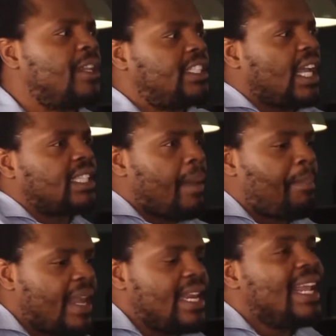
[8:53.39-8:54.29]
if it's
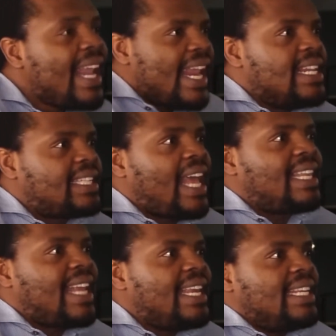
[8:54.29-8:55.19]
just happening
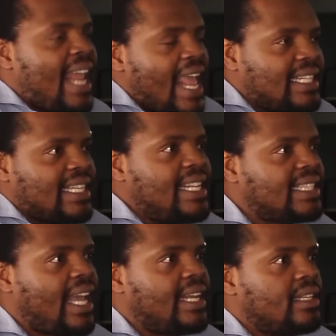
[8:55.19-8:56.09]
inside and it ends
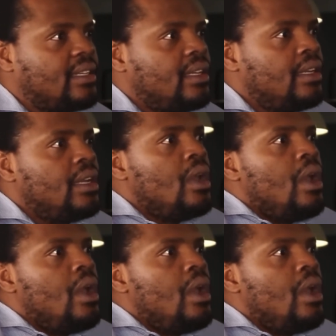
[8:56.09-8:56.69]
inside.